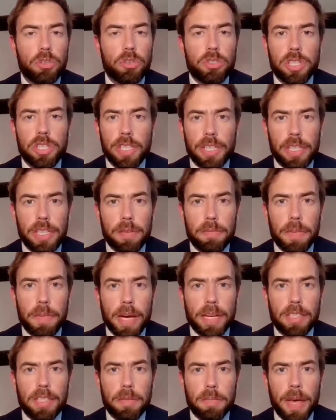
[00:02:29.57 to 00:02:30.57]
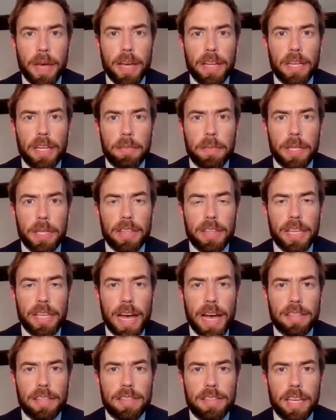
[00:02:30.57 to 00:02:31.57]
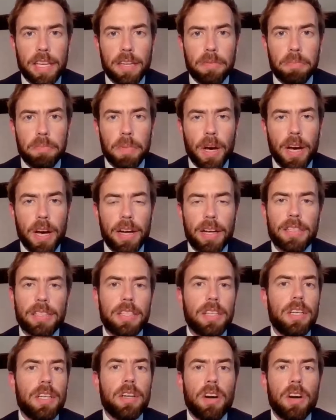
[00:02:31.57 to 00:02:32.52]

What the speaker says: cushioning the impact of the pandemic at the outset by